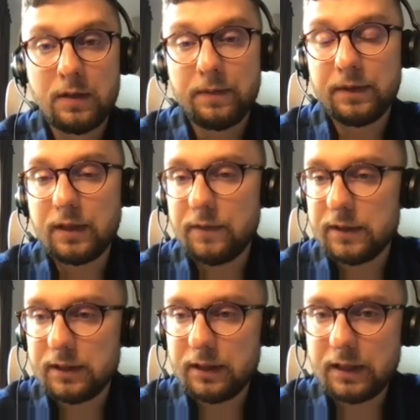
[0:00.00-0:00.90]

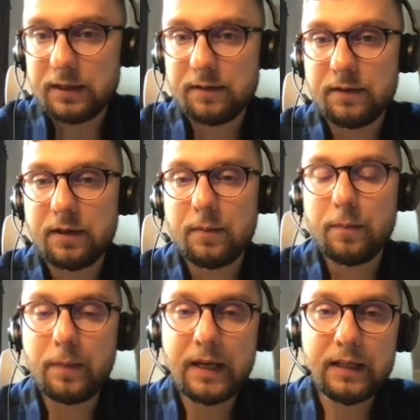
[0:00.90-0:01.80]
Nevertheless, there are
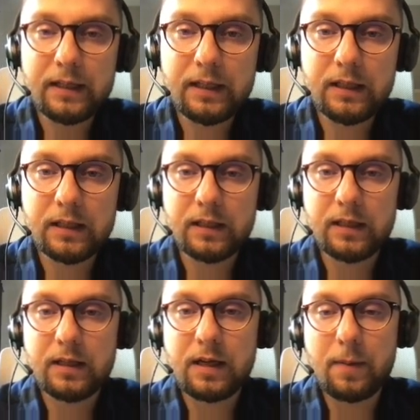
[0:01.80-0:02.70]
many
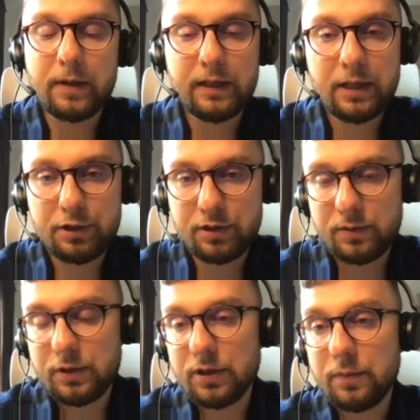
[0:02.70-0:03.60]
applications
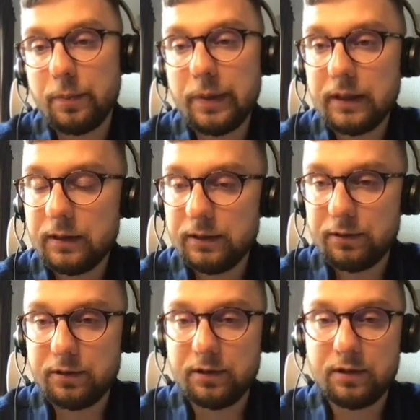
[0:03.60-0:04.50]
which are built
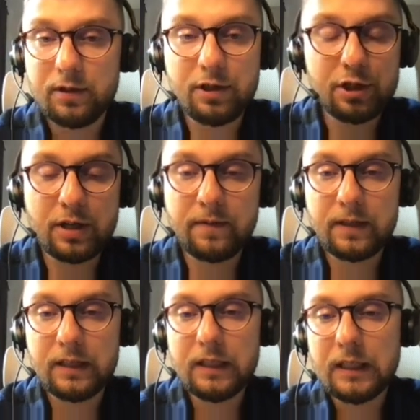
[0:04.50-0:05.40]
using
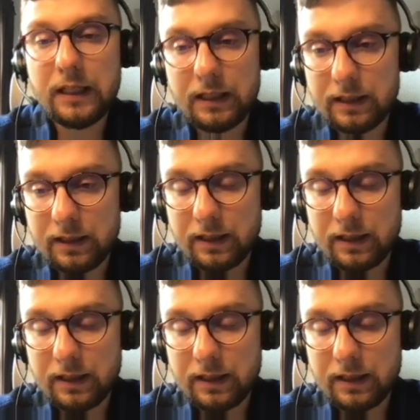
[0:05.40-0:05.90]
Java EE,